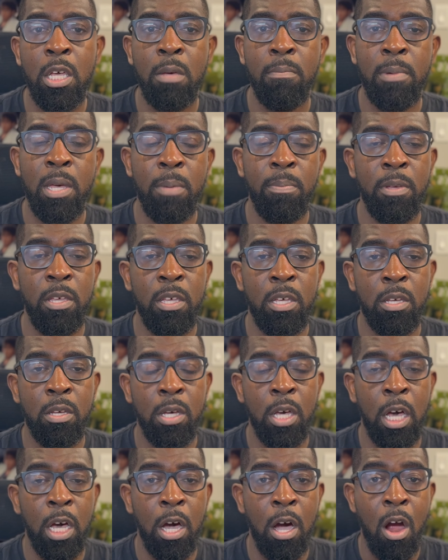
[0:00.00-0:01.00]
maybe
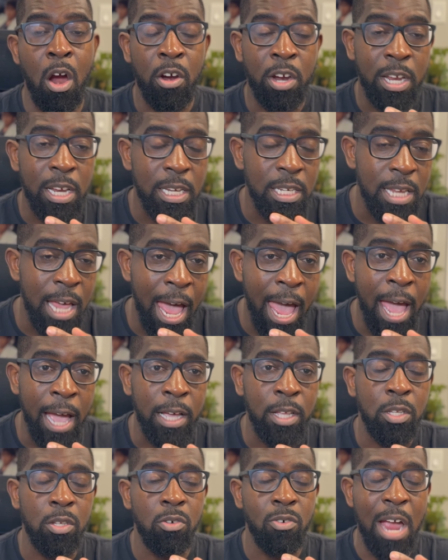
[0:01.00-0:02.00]

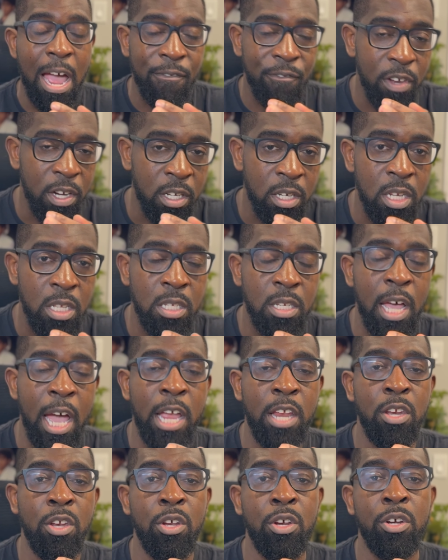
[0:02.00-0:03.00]
architects, graphic
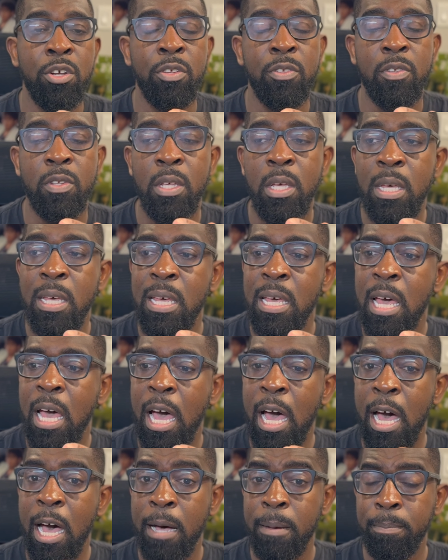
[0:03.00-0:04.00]
designers,
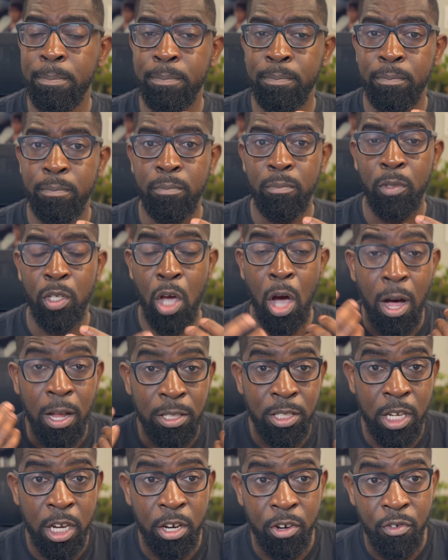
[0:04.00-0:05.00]

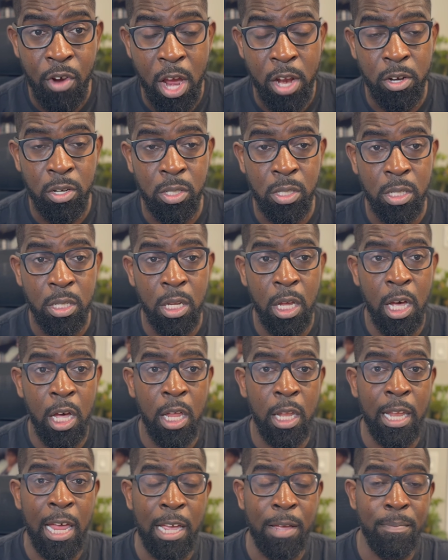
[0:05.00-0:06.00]
content creators
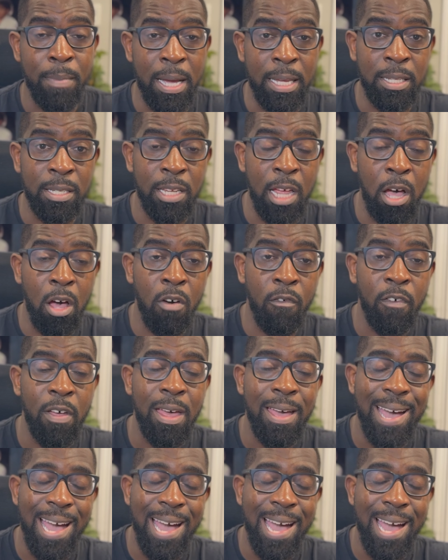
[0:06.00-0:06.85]
like myself.